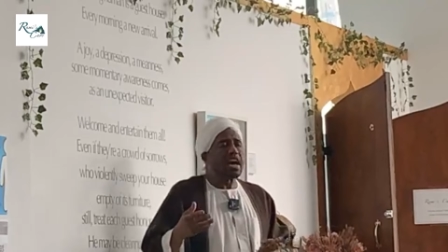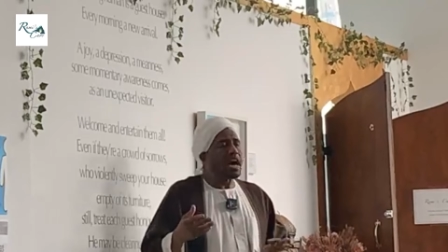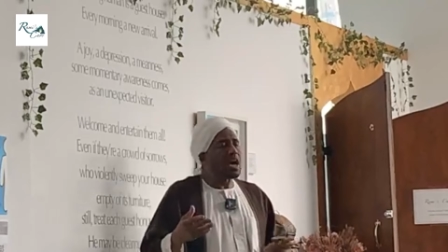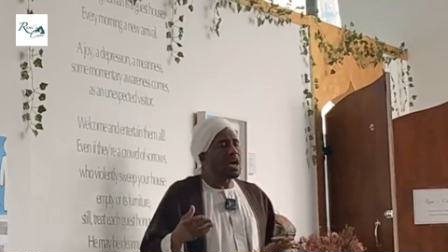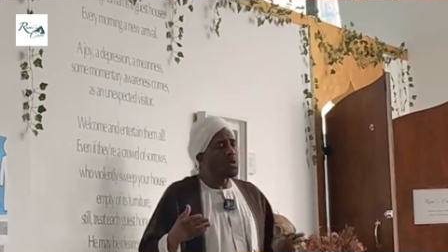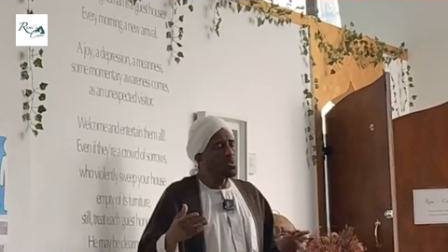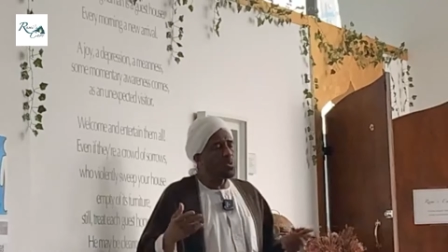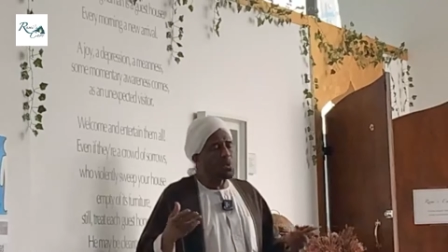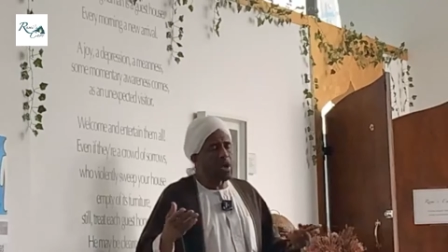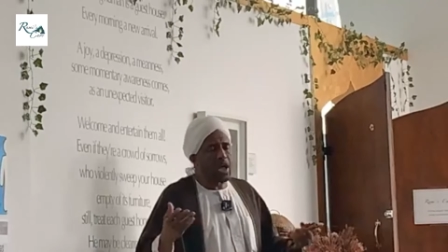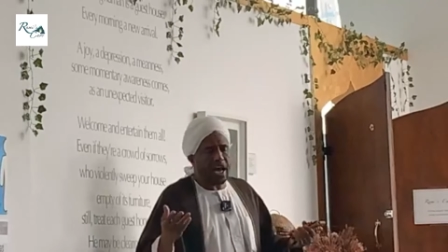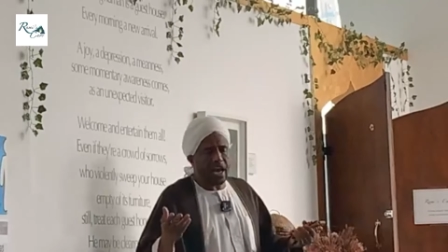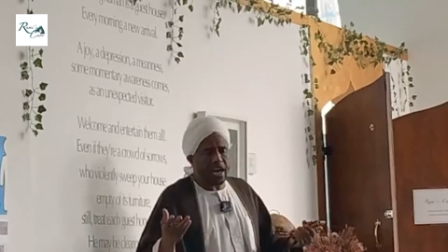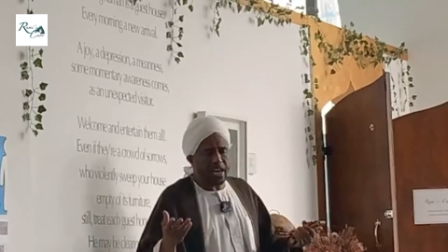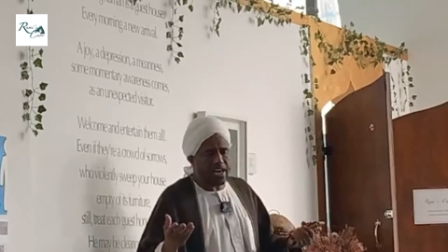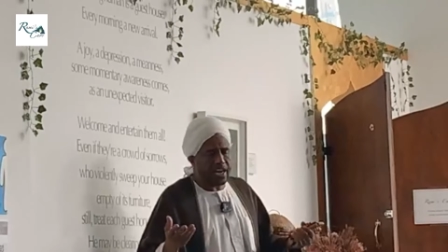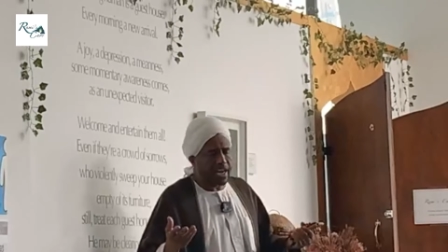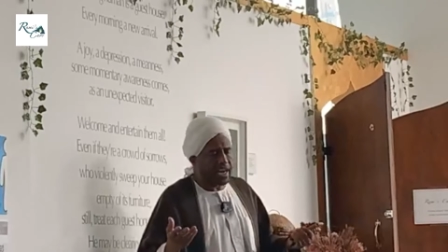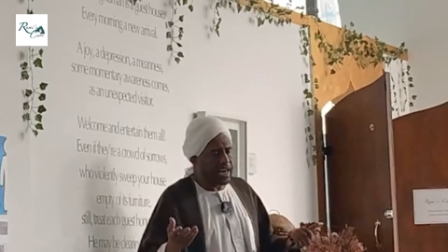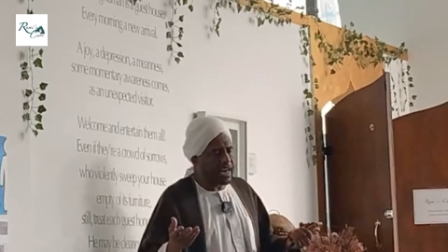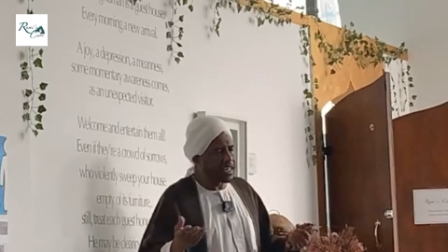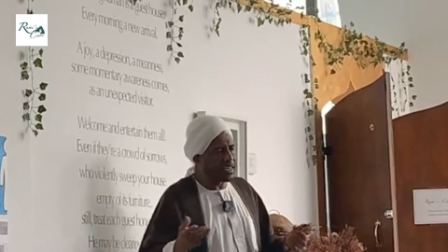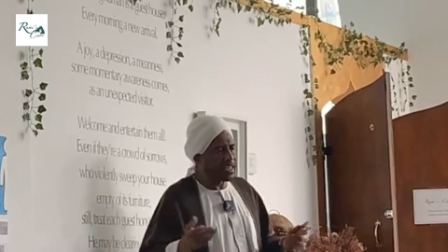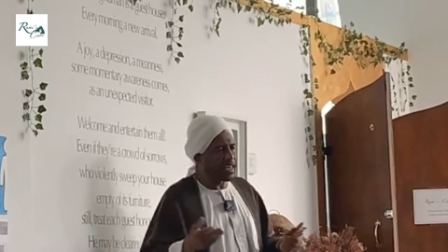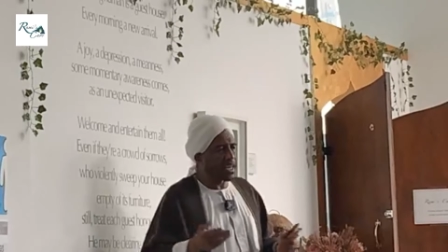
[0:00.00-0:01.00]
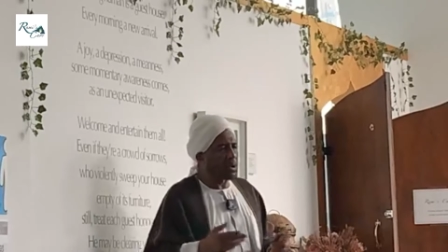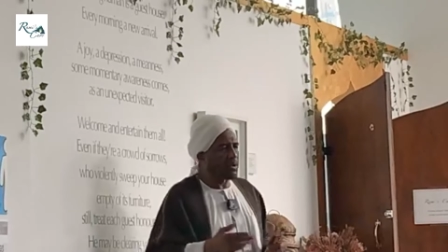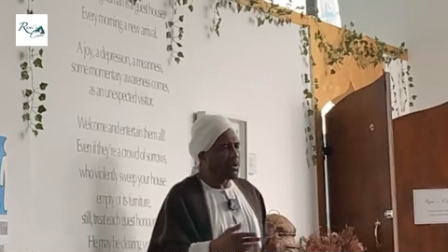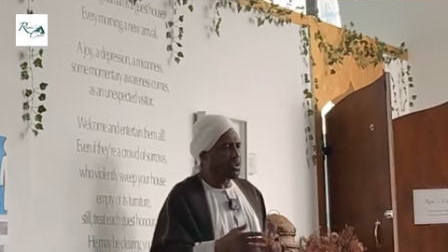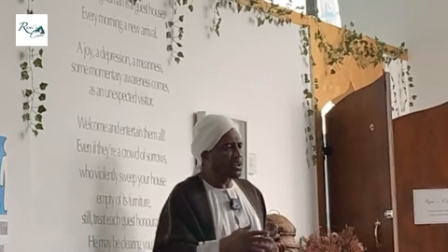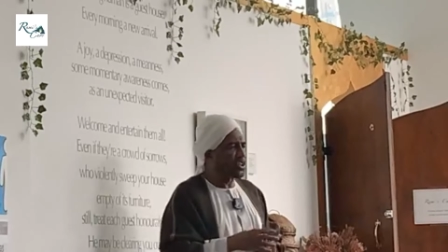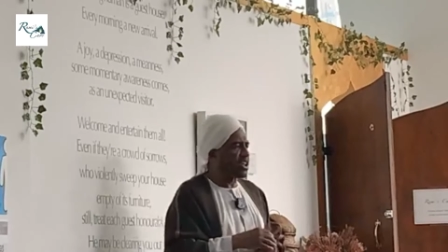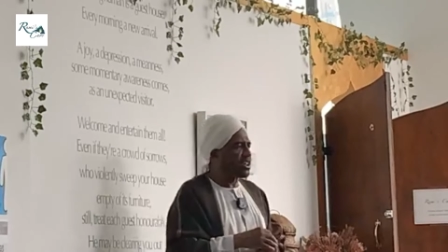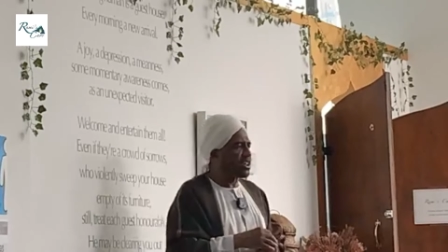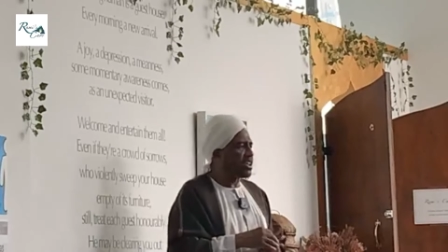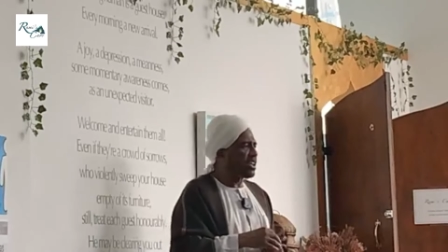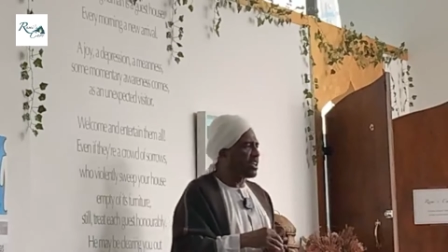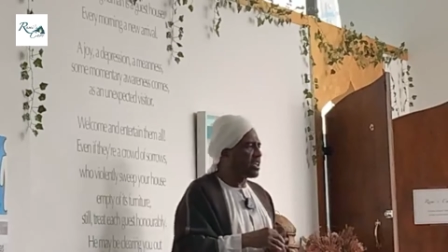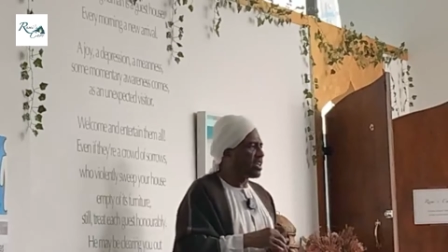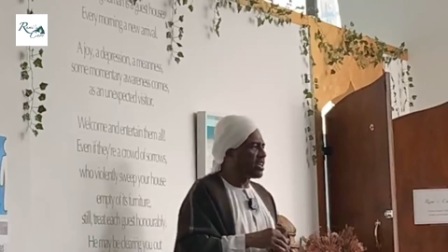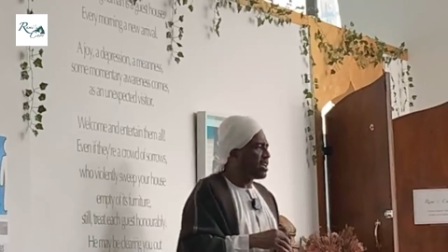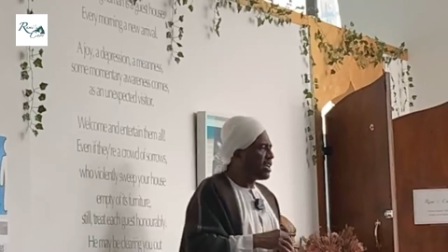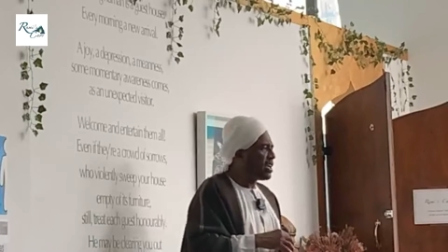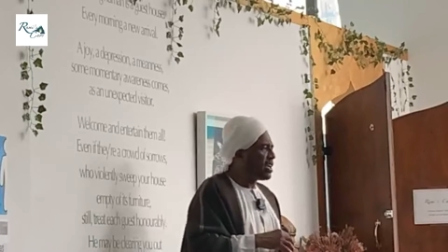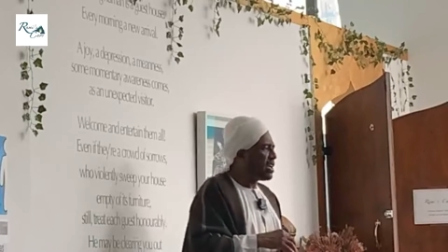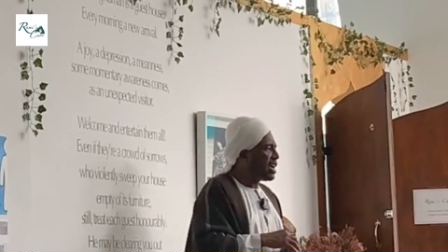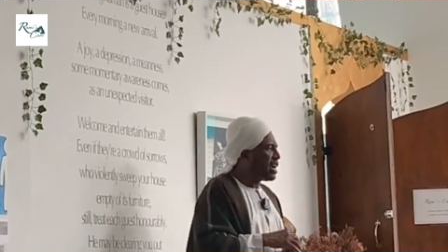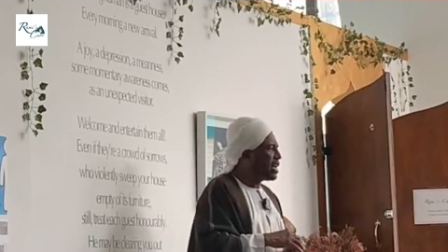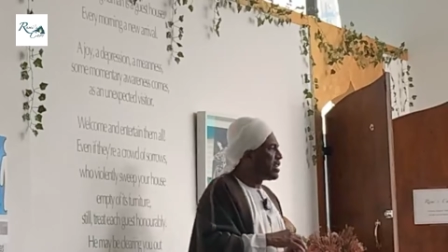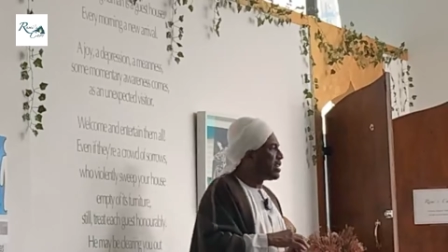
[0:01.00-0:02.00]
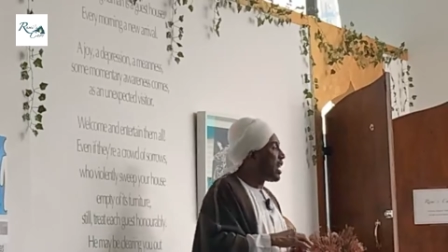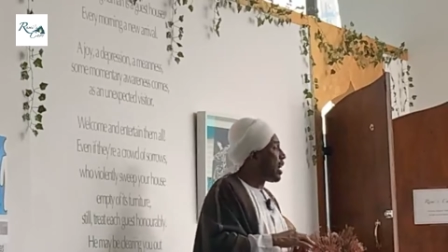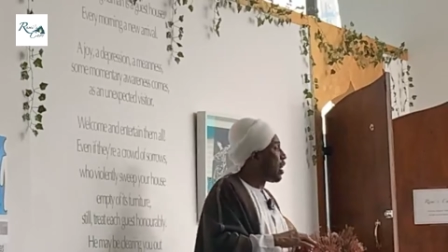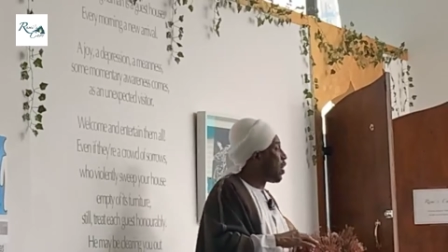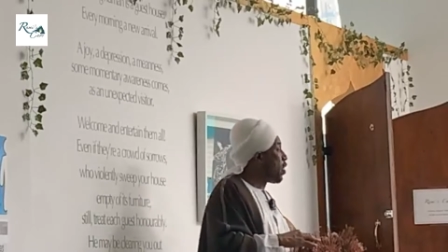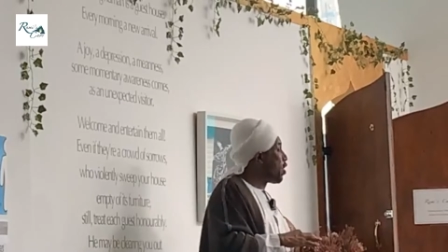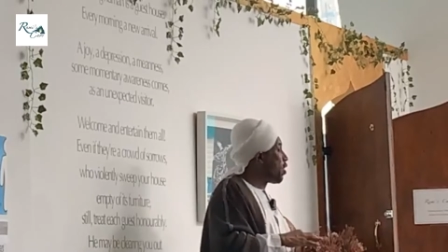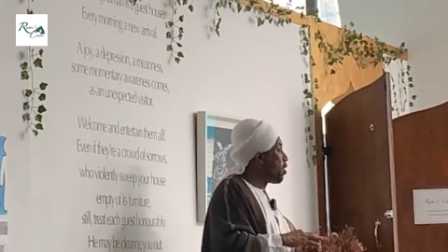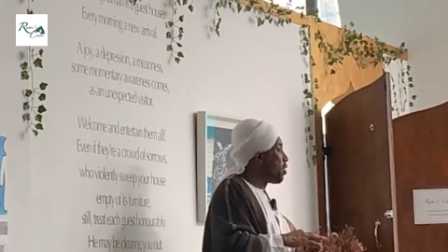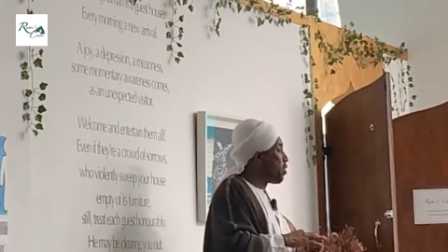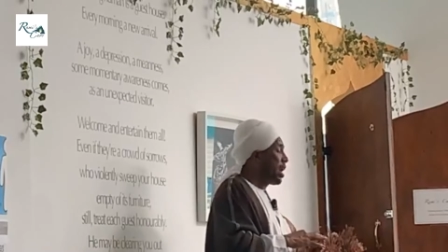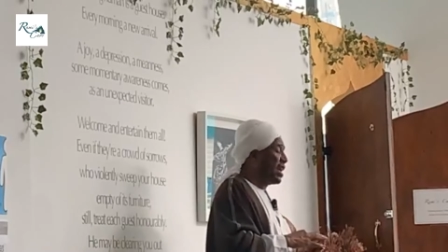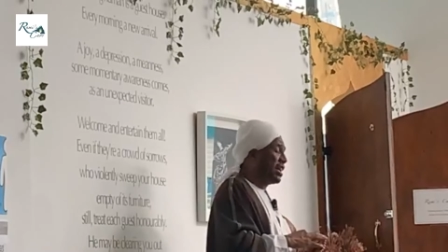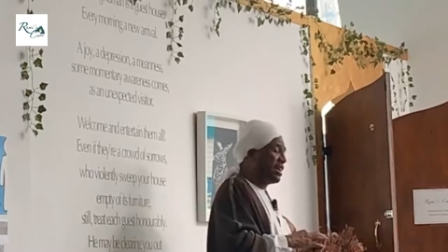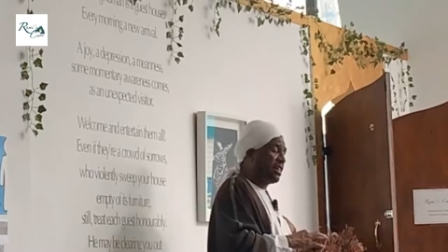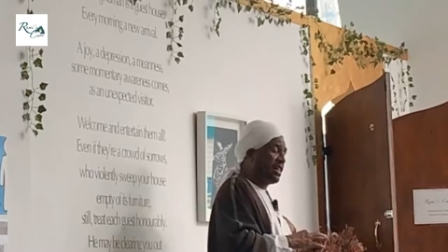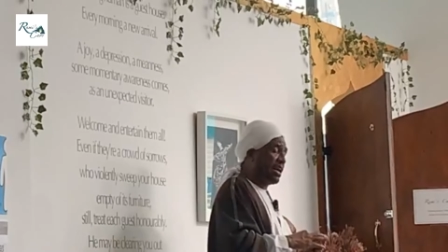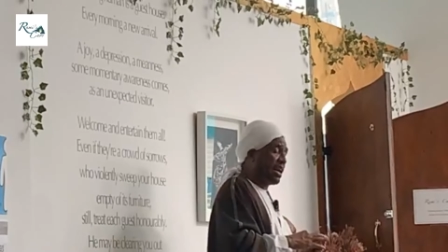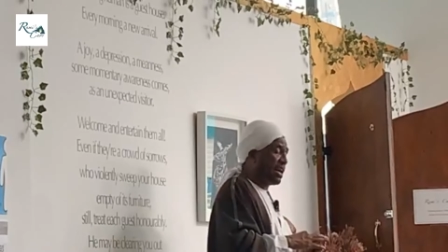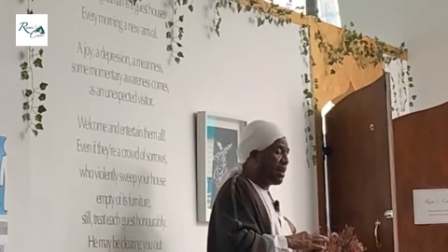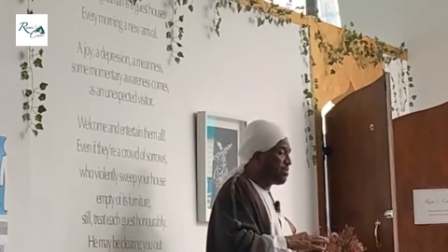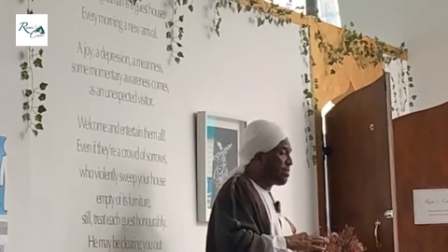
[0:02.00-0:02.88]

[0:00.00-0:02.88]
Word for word: and we are neglecting our children. And no wonder